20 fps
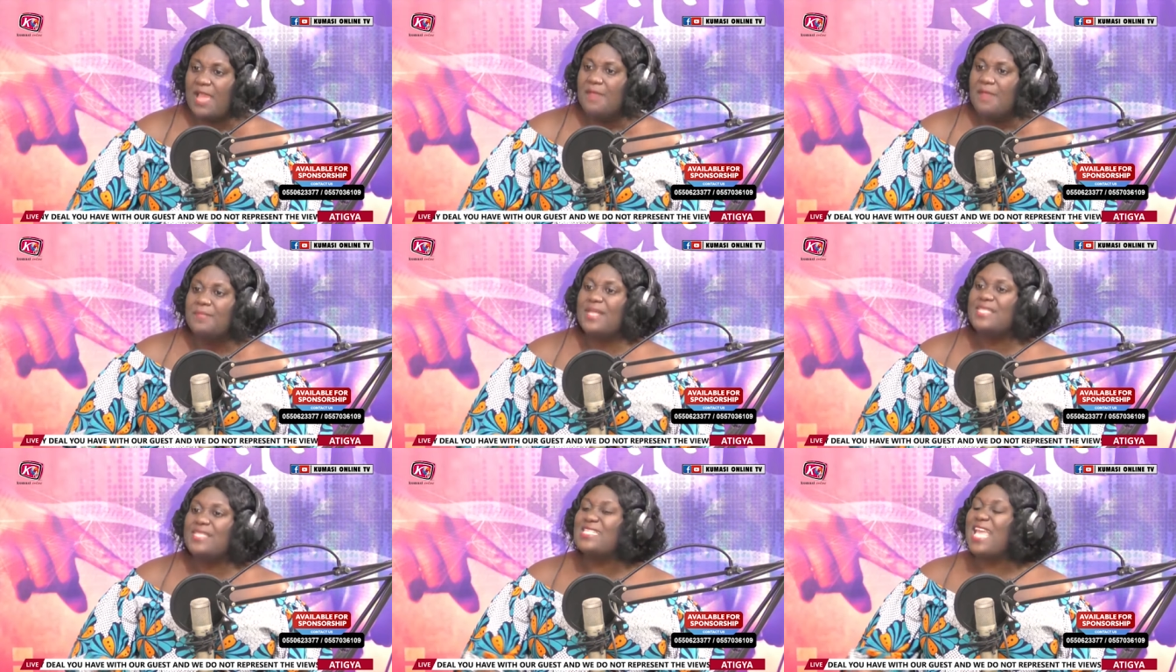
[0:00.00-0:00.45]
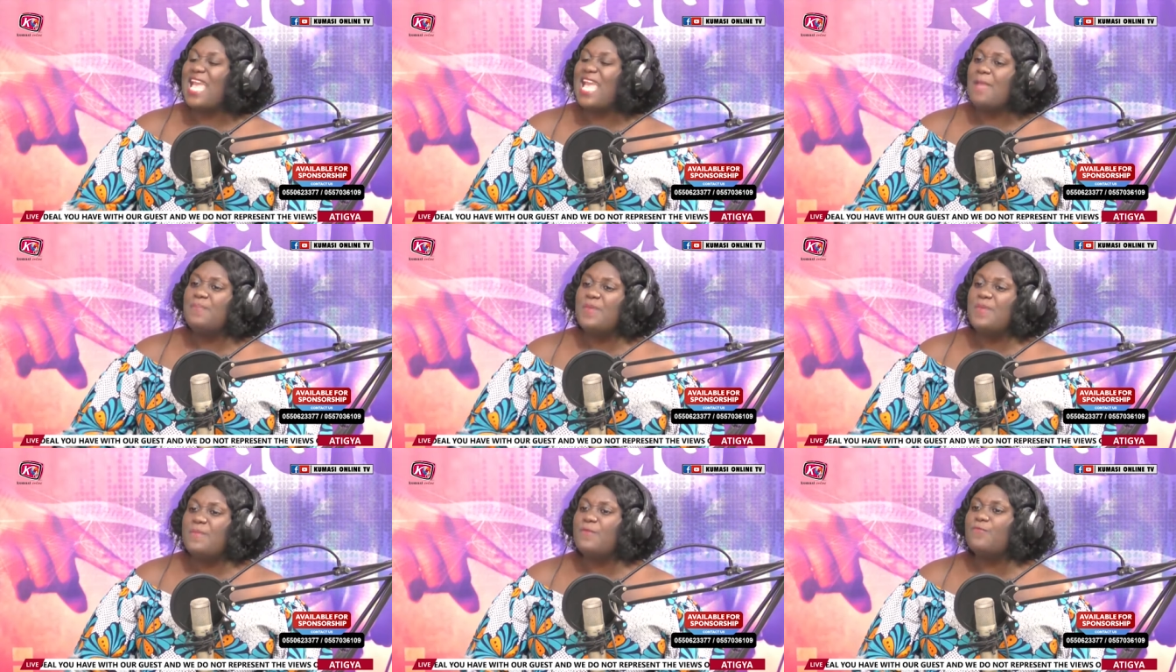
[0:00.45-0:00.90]
But
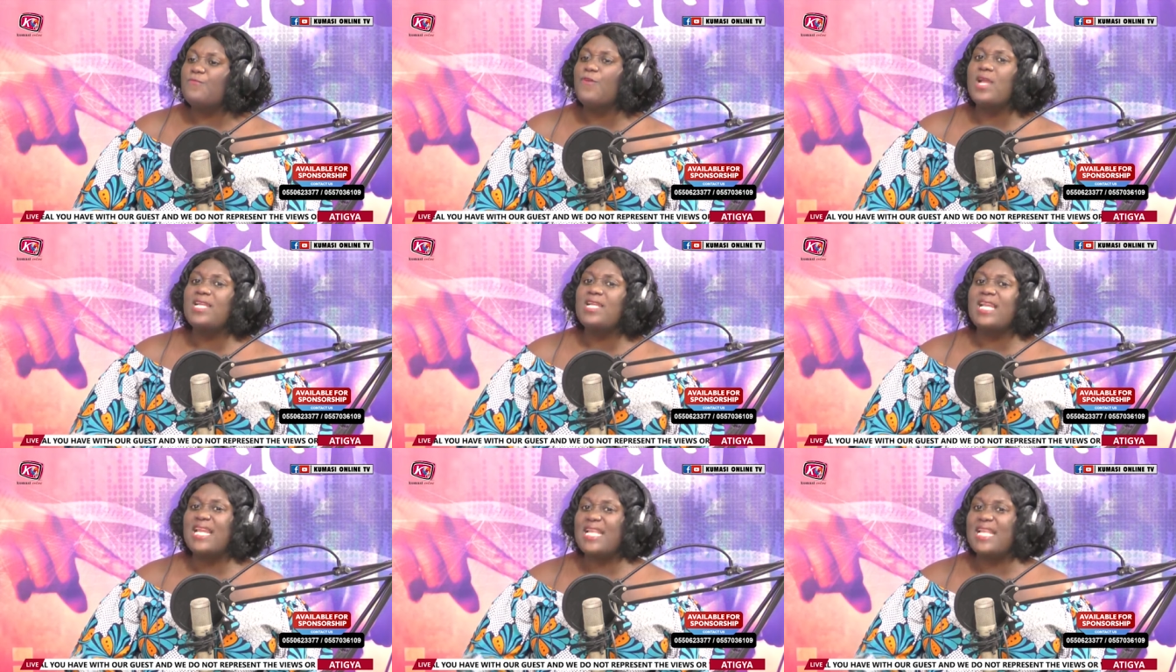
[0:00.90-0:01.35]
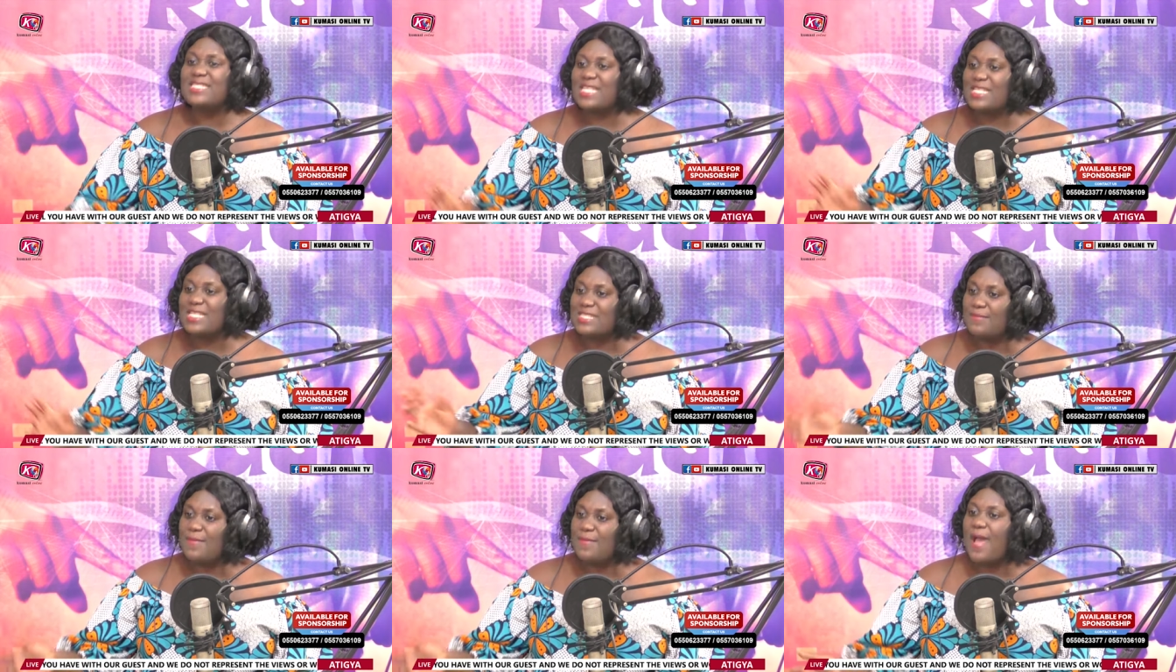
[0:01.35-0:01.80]
MP before they let
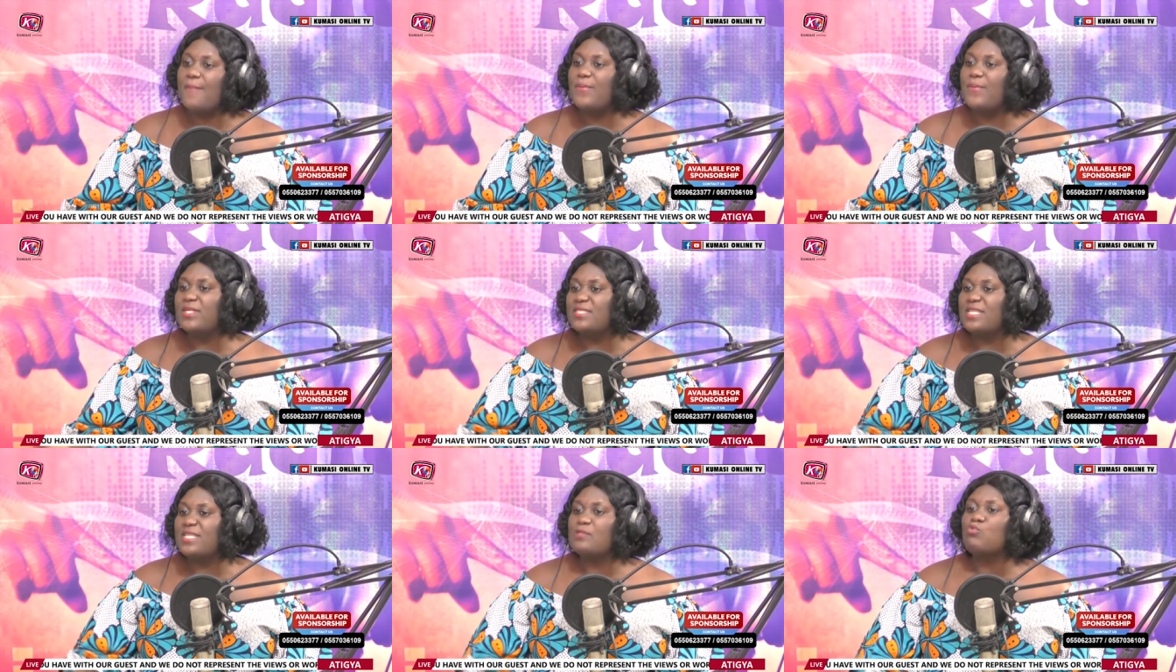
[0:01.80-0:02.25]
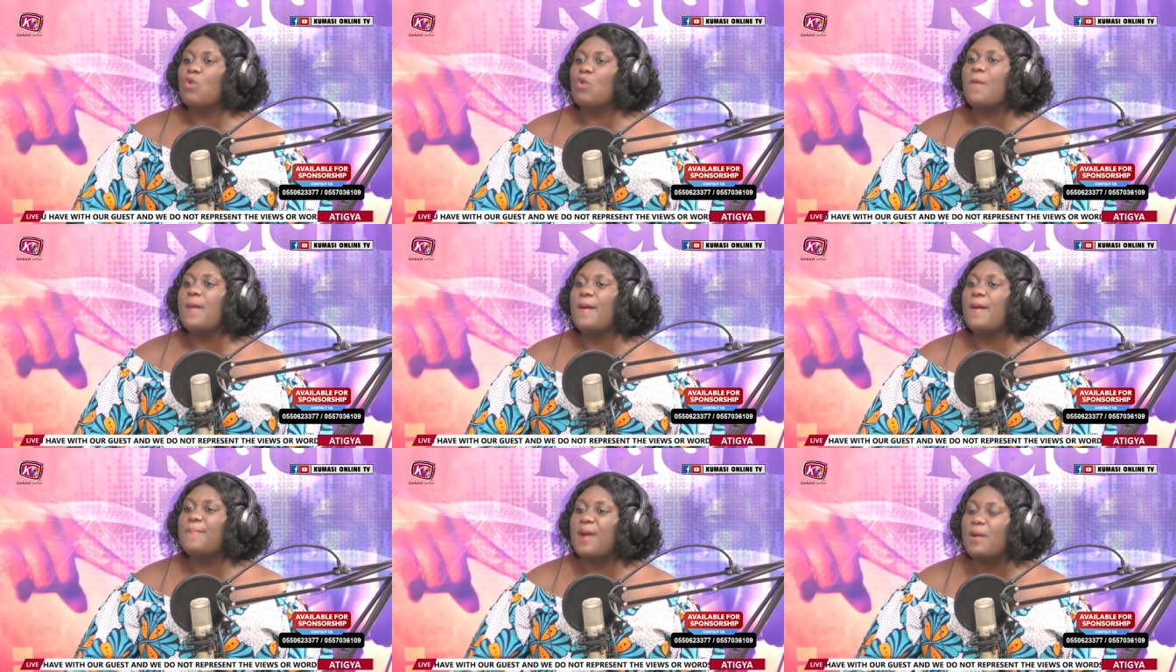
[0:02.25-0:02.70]
us about on test
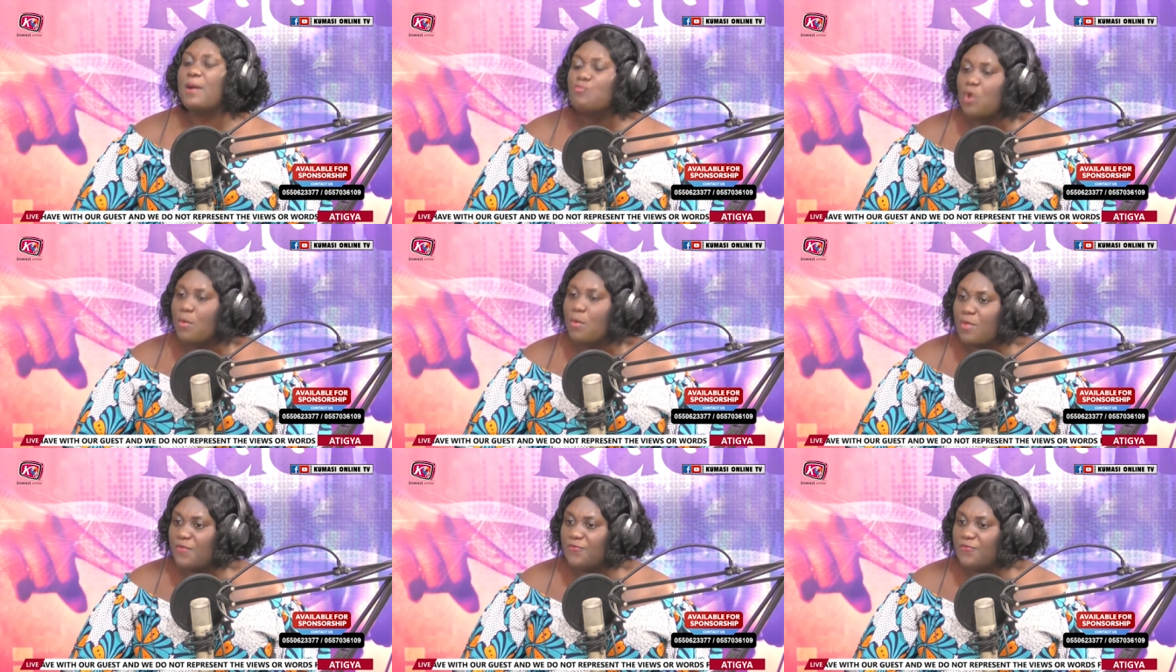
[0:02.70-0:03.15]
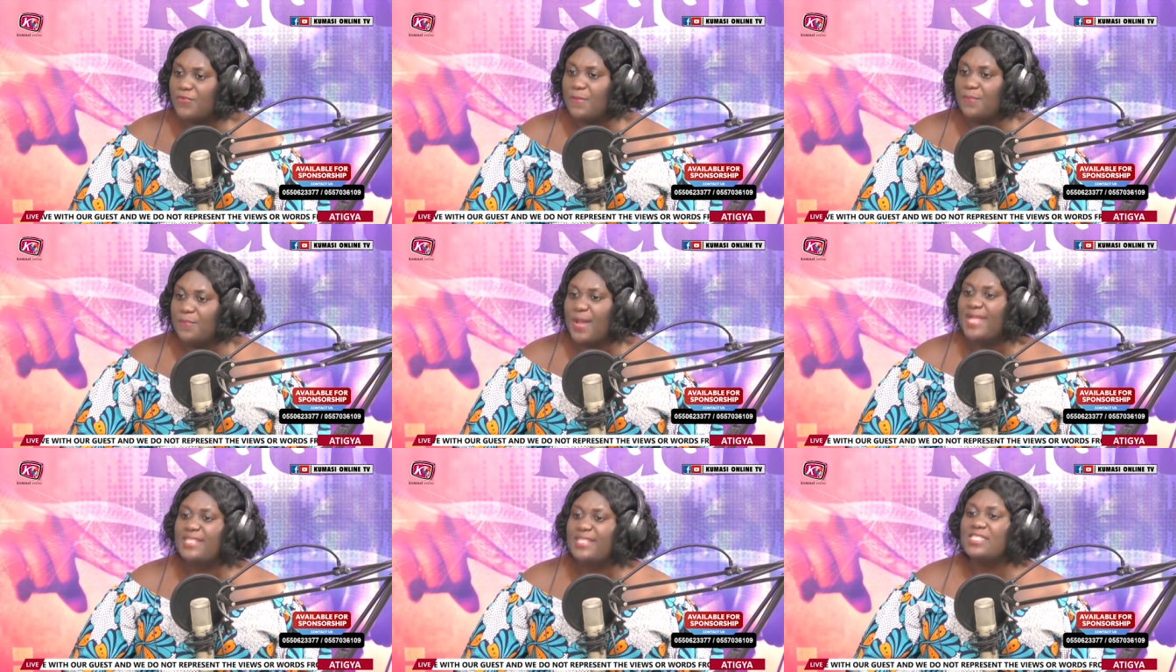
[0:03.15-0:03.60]
warm up a free
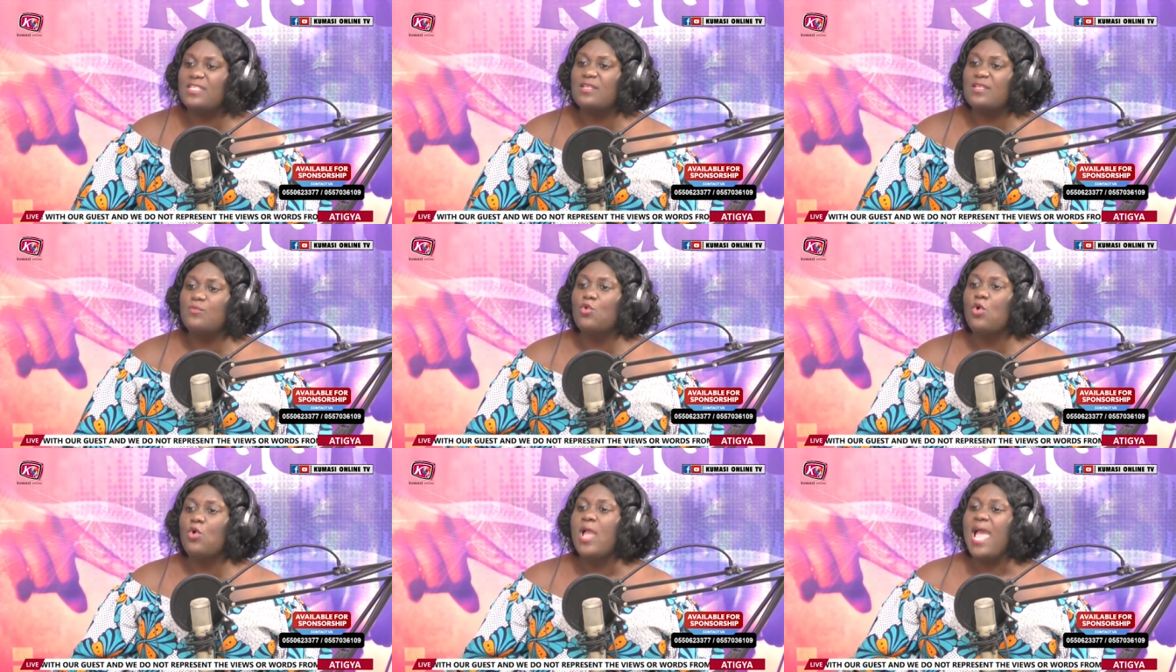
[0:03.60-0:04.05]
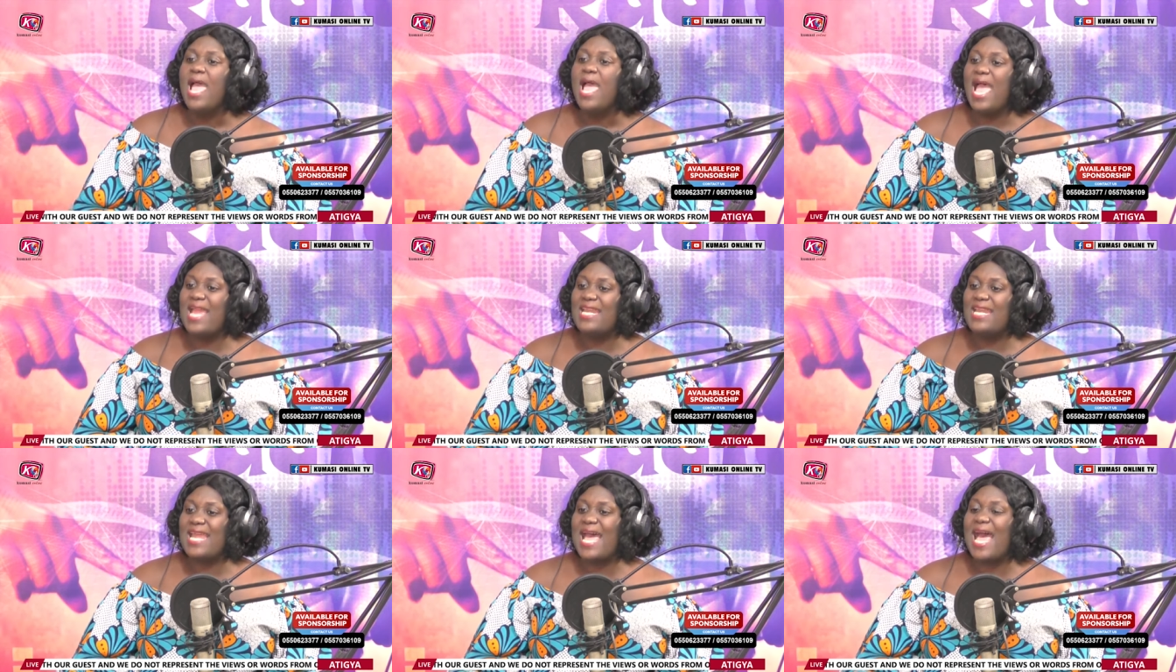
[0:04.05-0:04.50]
party anymore,
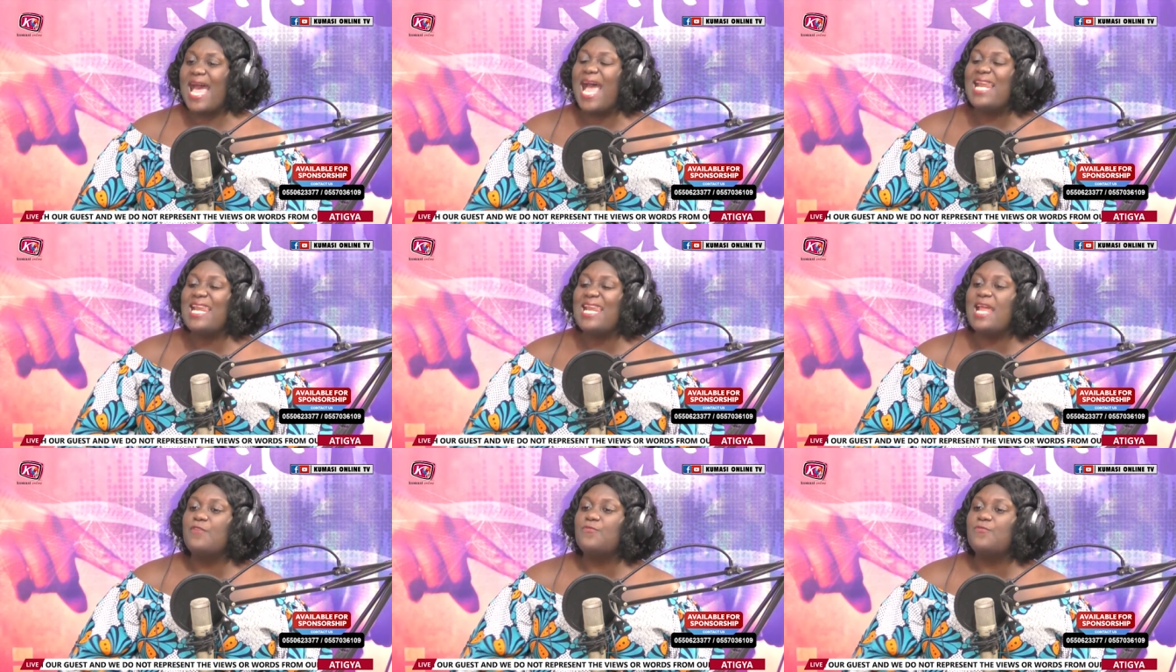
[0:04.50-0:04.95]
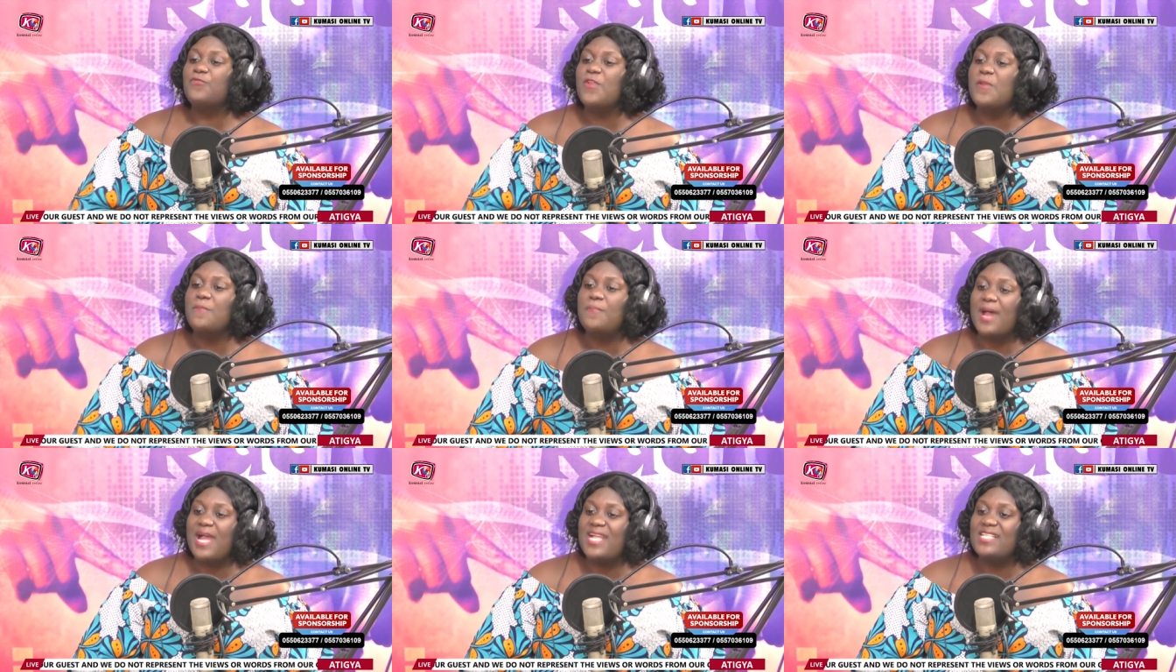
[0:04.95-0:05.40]
and Alan free
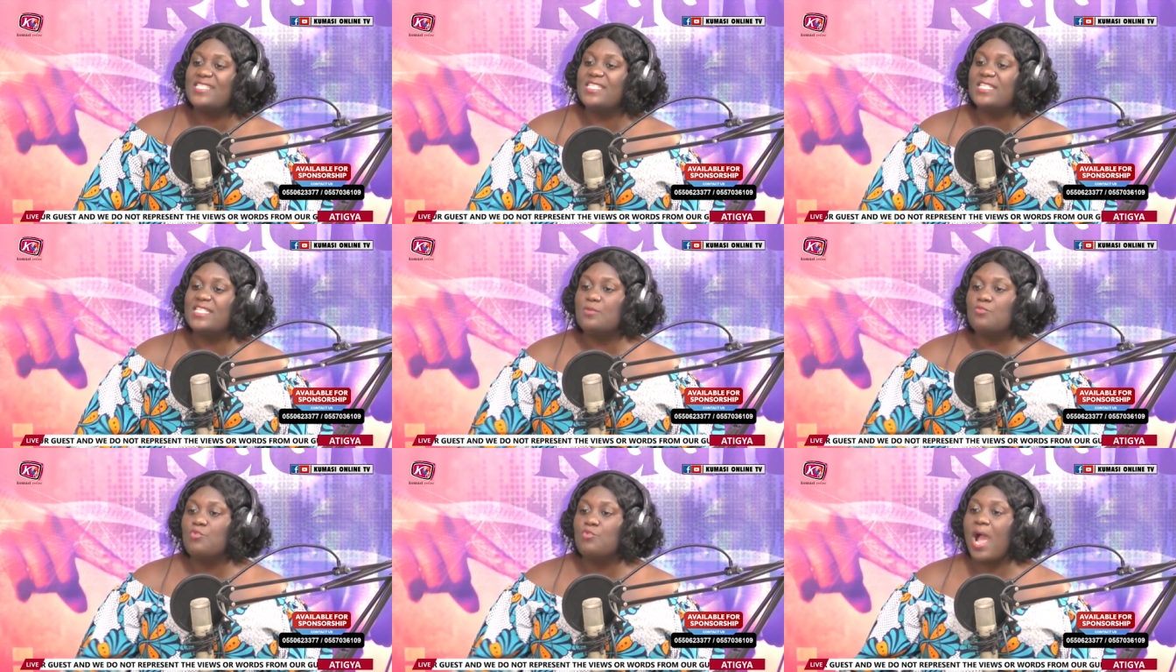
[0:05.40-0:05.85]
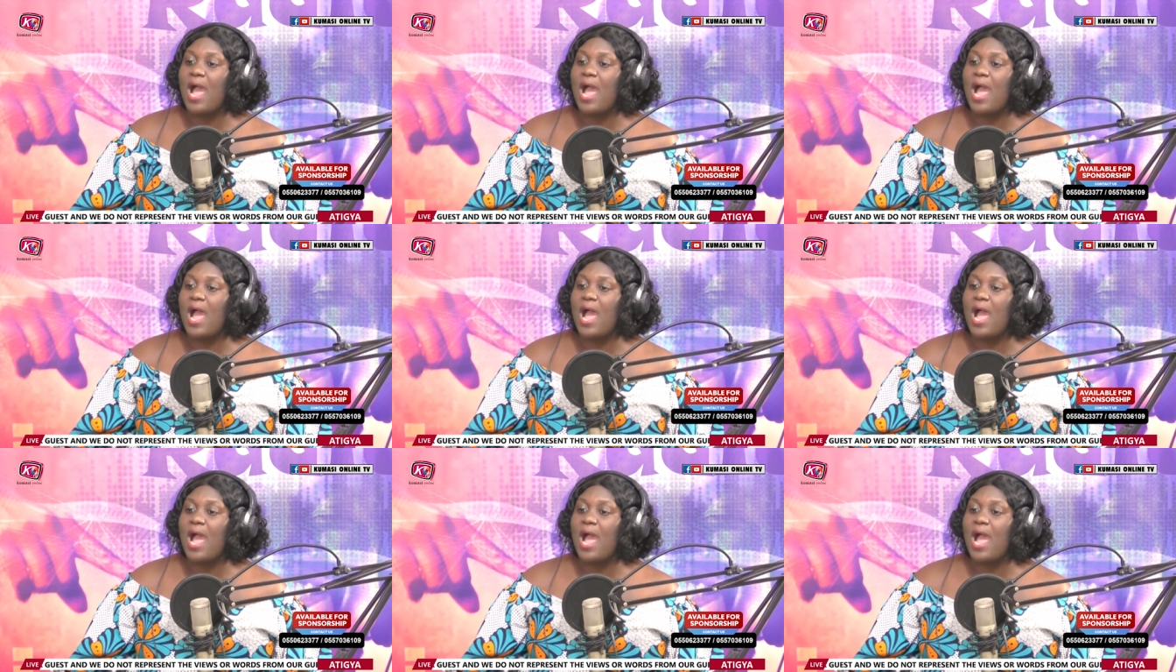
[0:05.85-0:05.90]
party anymore.